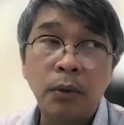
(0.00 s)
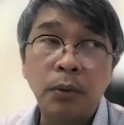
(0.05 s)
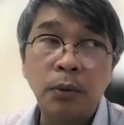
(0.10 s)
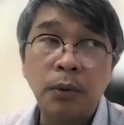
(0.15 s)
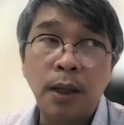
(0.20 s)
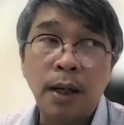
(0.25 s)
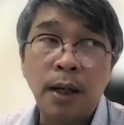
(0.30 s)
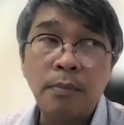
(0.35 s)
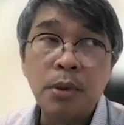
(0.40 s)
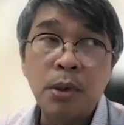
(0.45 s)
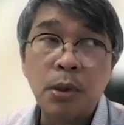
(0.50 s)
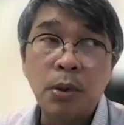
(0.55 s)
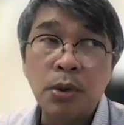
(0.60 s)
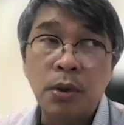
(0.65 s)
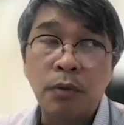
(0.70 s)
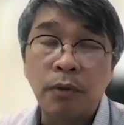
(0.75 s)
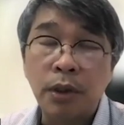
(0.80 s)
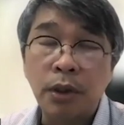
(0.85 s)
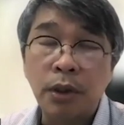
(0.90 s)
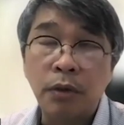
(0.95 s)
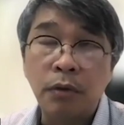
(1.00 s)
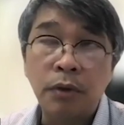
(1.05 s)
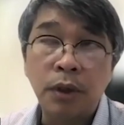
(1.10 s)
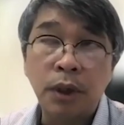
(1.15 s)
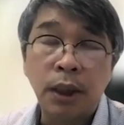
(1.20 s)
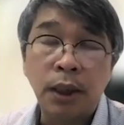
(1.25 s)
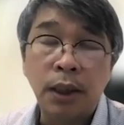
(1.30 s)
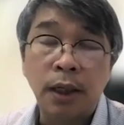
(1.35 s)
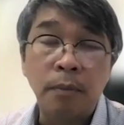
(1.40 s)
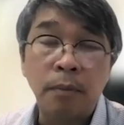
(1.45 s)
absolute sovereignty over an
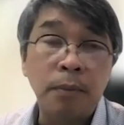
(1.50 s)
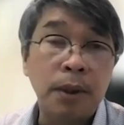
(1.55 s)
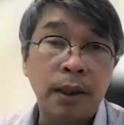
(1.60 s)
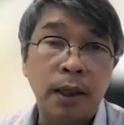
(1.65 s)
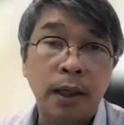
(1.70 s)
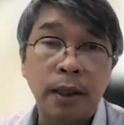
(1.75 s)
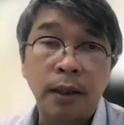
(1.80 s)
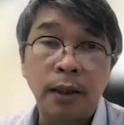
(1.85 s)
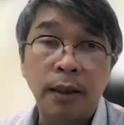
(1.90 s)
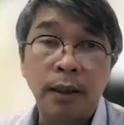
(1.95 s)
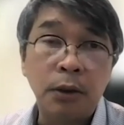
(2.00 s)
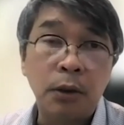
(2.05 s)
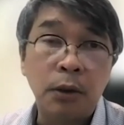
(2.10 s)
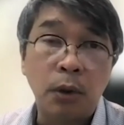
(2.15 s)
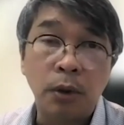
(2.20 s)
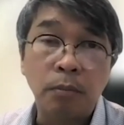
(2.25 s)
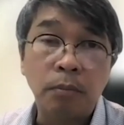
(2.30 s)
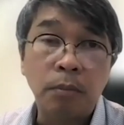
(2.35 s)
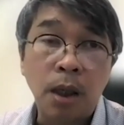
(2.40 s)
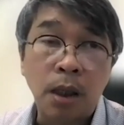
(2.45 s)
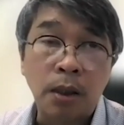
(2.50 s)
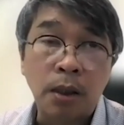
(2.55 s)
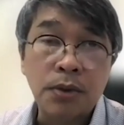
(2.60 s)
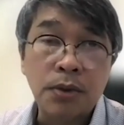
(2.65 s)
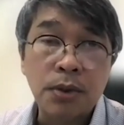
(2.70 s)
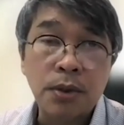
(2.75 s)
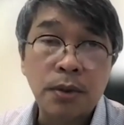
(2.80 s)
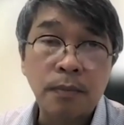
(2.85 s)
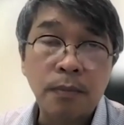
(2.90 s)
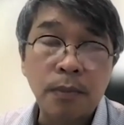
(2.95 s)
arbitrarily drawn
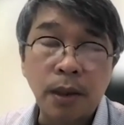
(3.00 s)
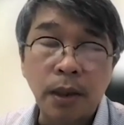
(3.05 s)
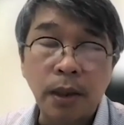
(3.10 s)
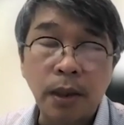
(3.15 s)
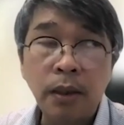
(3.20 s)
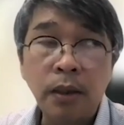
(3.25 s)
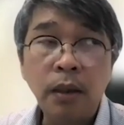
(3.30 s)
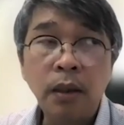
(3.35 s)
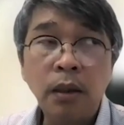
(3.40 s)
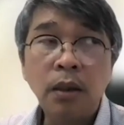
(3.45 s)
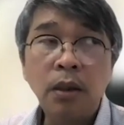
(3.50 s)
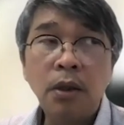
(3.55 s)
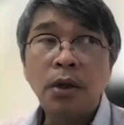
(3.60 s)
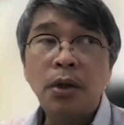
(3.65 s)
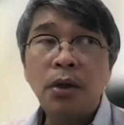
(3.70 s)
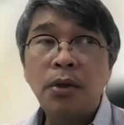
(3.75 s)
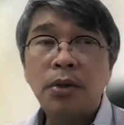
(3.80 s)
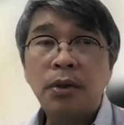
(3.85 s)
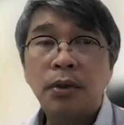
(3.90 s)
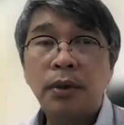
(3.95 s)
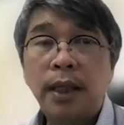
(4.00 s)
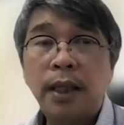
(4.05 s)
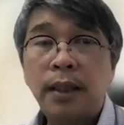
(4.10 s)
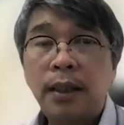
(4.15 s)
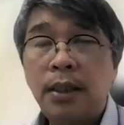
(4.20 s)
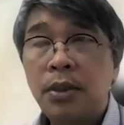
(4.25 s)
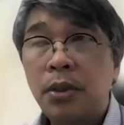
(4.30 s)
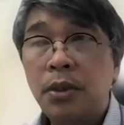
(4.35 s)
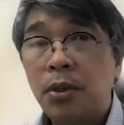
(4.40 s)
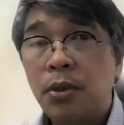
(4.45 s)
box. Okay, so that
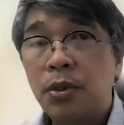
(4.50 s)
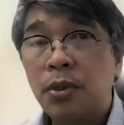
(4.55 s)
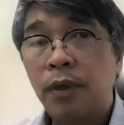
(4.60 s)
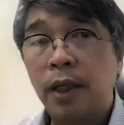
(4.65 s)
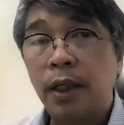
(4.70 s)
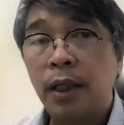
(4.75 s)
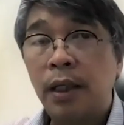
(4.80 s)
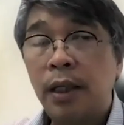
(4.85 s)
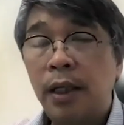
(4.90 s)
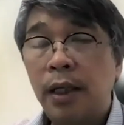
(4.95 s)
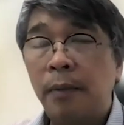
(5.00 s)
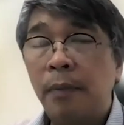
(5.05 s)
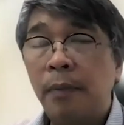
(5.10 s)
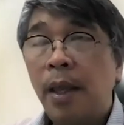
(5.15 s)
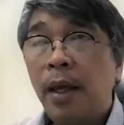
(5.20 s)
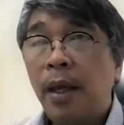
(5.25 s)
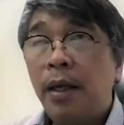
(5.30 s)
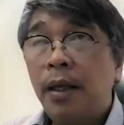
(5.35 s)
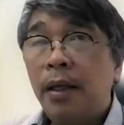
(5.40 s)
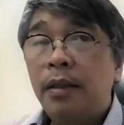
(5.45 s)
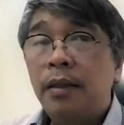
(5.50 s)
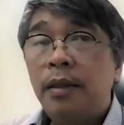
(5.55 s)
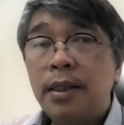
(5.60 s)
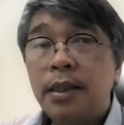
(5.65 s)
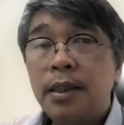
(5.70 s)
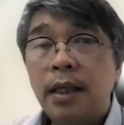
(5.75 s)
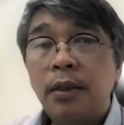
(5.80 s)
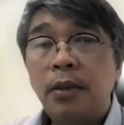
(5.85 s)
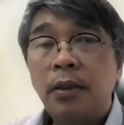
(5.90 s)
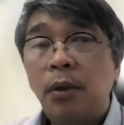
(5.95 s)
is also very clear.
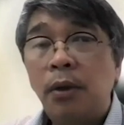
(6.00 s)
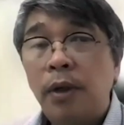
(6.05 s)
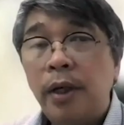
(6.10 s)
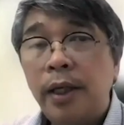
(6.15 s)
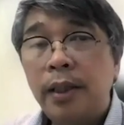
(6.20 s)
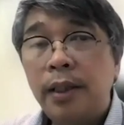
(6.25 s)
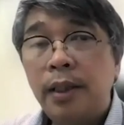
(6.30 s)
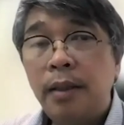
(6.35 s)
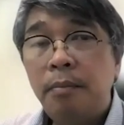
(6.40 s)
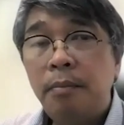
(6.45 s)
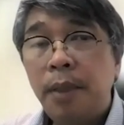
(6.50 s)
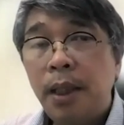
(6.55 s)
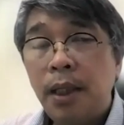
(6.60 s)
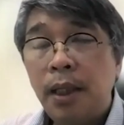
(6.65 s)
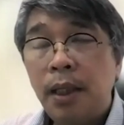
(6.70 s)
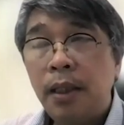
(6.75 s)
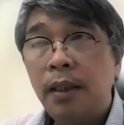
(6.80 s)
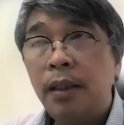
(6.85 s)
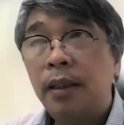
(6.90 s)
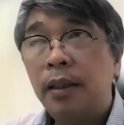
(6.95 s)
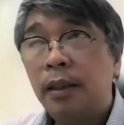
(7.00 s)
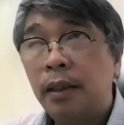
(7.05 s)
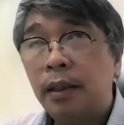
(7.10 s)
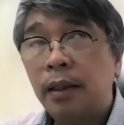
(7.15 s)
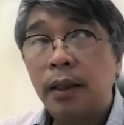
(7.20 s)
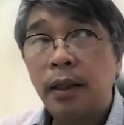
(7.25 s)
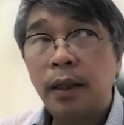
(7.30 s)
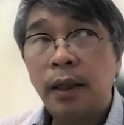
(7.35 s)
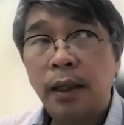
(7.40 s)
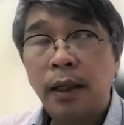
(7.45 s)
This had already been,
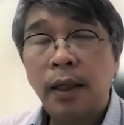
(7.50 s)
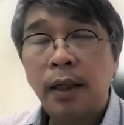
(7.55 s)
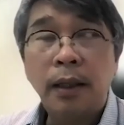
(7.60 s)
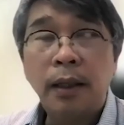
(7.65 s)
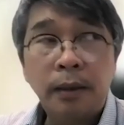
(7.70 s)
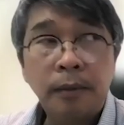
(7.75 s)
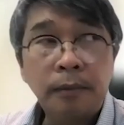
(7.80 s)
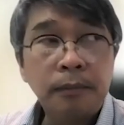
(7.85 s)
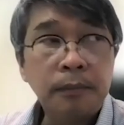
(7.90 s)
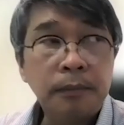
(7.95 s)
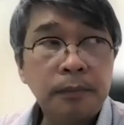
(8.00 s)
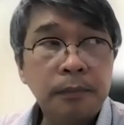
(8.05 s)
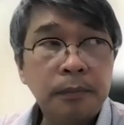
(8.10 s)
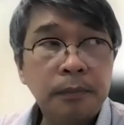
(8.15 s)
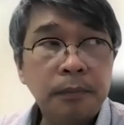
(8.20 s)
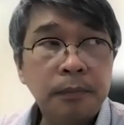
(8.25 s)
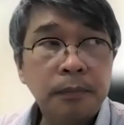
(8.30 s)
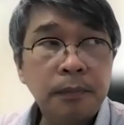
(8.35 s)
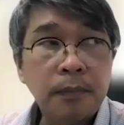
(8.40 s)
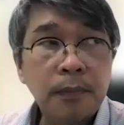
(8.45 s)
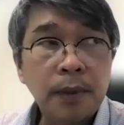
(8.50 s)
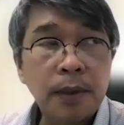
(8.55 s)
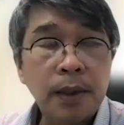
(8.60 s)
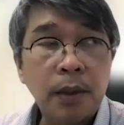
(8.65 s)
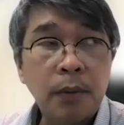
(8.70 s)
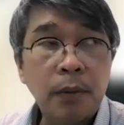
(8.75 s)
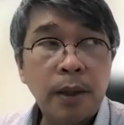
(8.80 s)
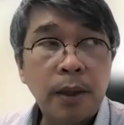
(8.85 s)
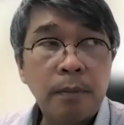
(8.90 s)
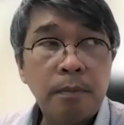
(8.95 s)
in
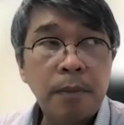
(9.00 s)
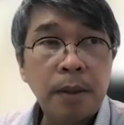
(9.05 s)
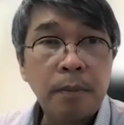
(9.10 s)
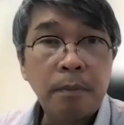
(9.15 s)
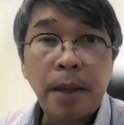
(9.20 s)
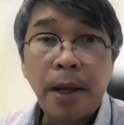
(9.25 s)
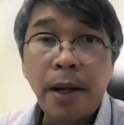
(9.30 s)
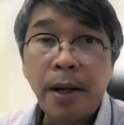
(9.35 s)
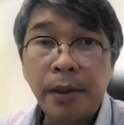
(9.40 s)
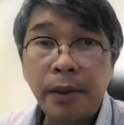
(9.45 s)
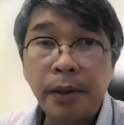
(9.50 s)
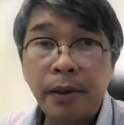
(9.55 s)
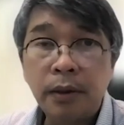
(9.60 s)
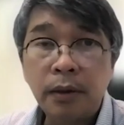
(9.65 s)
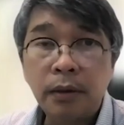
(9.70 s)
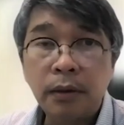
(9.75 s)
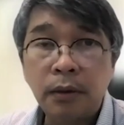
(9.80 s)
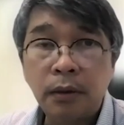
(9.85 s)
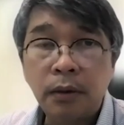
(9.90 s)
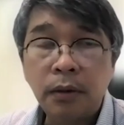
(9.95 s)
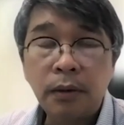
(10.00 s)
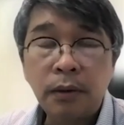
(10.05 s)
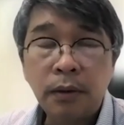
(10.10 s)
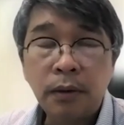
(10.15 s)
a way, prepared, no,